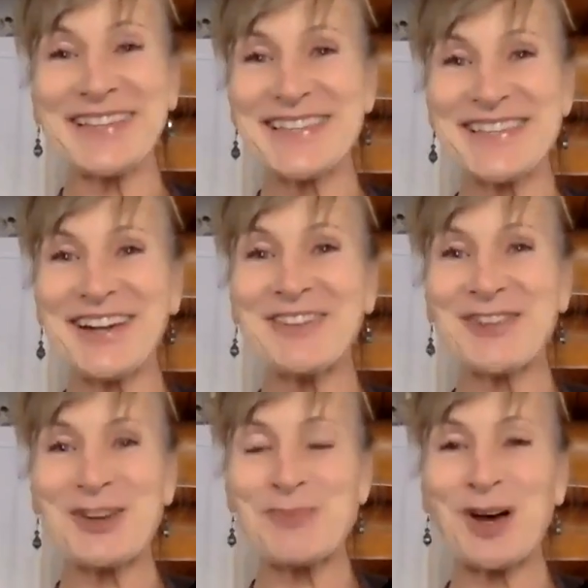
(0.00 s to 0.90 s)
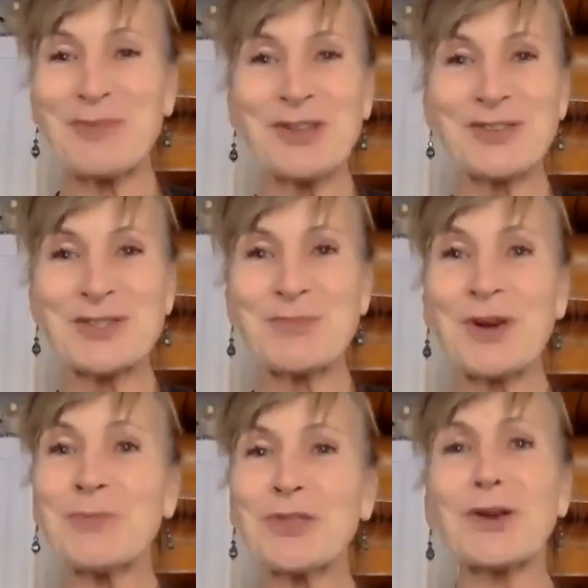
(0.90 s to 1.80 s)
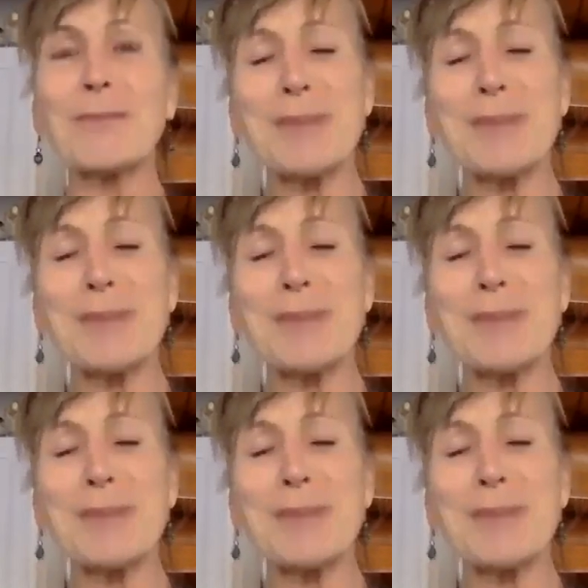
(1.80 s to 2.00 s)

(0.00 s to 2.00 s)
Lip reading: It's not a very popular sprout, but they're